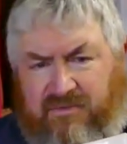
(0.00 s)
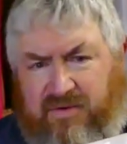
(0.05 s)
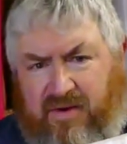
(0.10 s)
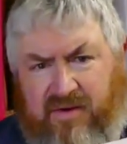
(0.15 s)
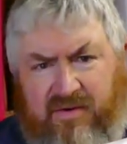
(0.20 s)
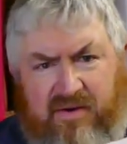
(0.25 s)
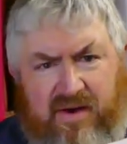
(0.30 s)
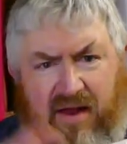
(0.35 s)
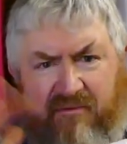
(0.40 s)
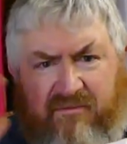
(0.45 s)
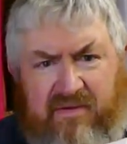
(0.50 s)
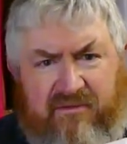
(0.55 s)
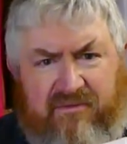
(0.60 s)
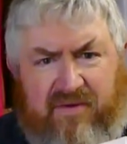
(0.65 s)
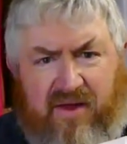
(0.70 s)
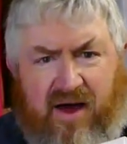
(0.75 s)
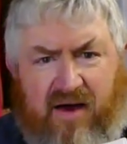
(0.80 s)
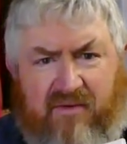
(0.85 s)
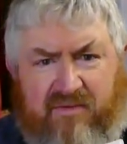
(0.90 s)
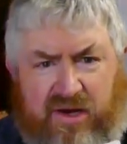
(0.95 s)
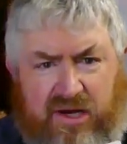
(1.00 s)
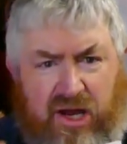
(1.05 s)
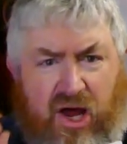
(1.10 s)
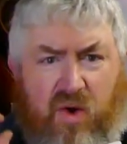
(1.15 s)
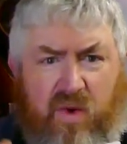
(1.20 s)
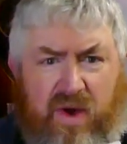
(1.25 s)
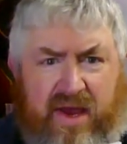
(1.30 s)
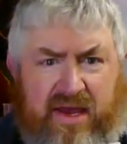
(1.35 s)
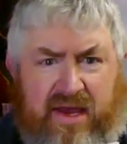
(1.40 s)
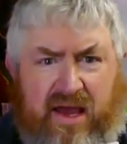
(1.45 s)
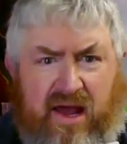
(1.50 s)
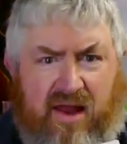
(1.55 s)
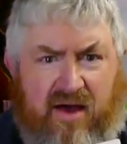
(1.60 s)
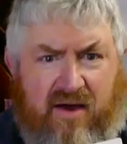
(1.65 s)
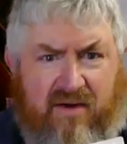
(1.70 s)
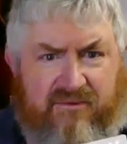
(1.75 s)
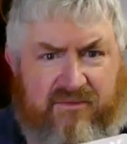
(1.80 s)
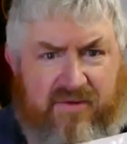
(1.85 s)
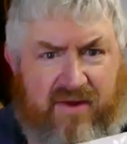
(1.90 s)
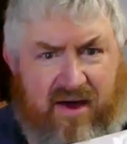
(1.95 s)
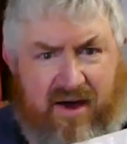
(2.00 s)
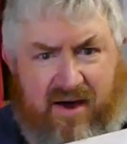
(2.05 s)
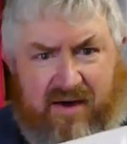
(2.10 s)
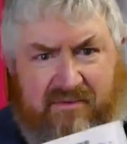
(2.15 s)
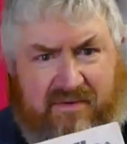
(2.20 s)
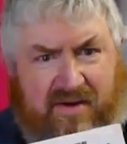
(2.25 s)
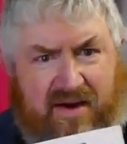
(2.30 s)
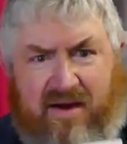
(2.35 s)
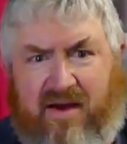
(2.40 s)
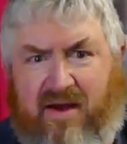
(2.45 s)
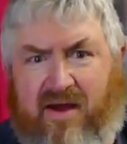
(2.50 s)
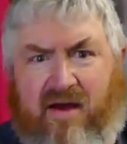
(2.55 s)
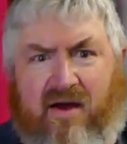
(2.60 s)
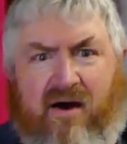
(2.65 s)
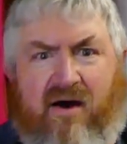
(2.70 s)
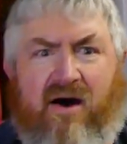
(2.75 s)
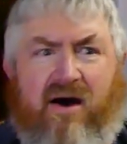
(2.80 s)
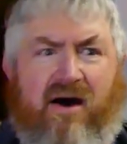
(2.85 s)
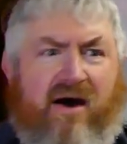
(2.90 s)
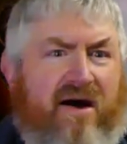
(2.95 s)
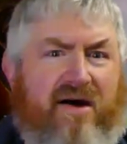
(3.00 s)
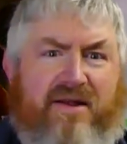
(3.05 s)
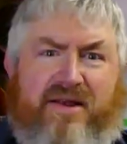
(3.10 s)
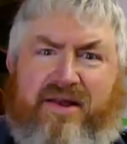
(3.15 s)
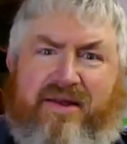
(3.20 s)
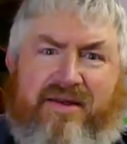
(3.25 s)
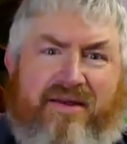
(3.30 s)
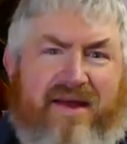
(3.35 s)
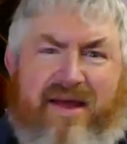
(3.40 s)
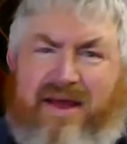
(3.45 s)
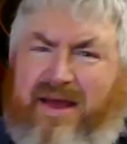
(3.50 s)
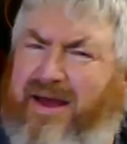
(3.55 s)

lovely flower, glowing yellow flower. I didn't.